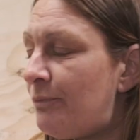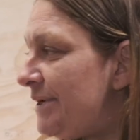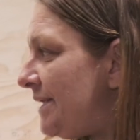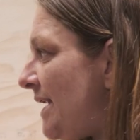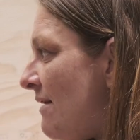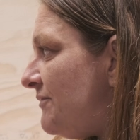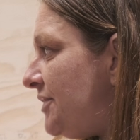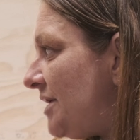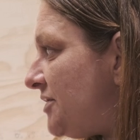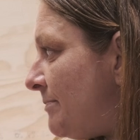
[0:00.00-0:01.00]
we didn't have
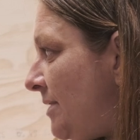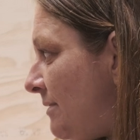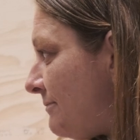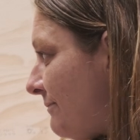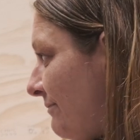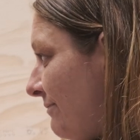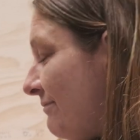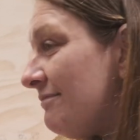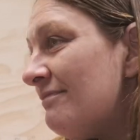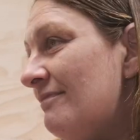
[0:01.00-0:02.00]
judgment,
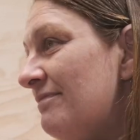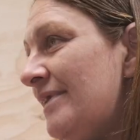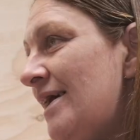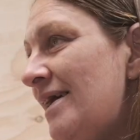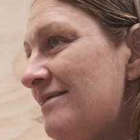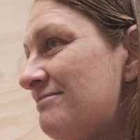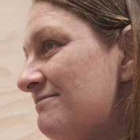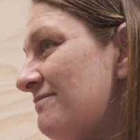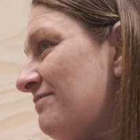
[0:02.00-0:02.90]
then